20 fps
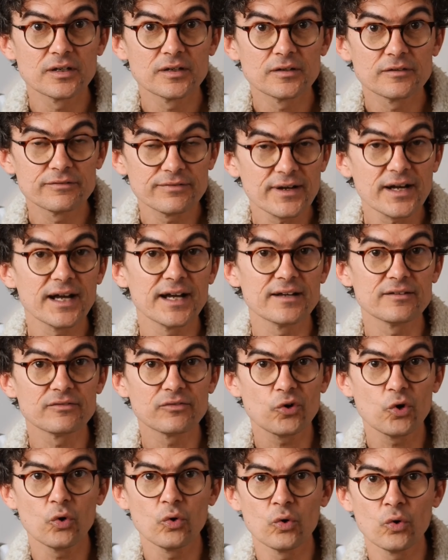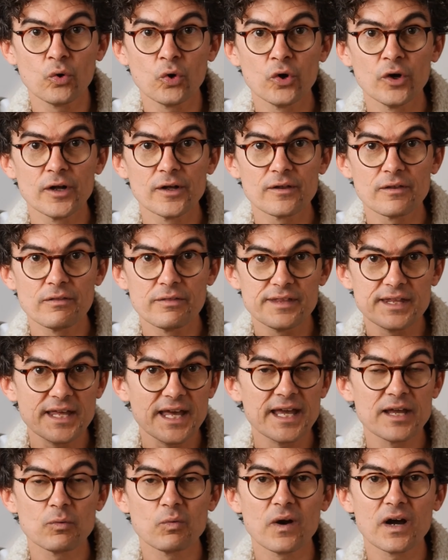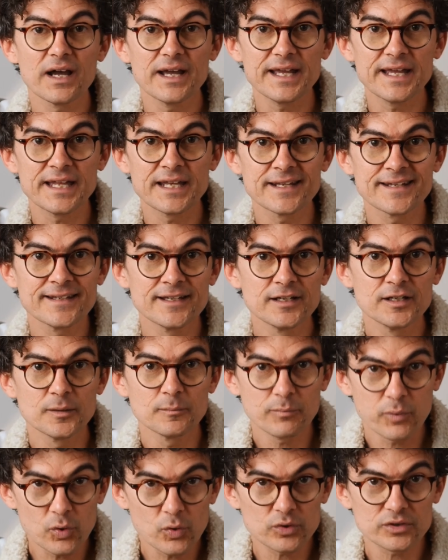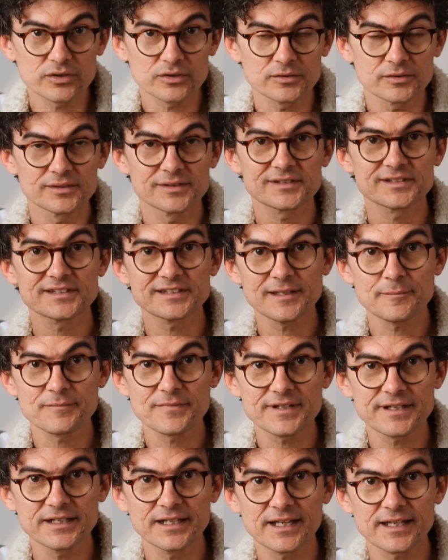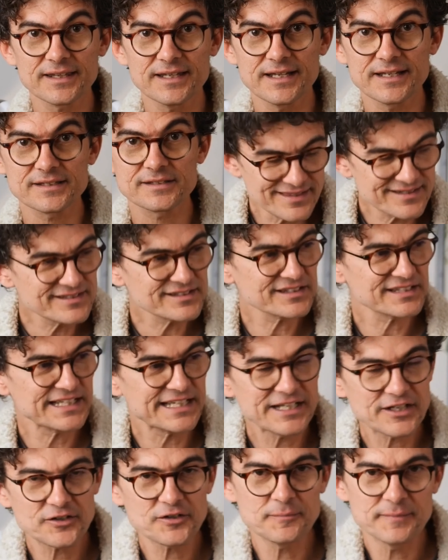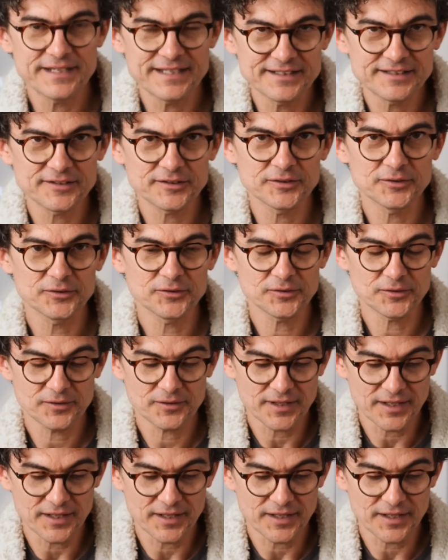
5 or the AYN Portal, something like that. This incremental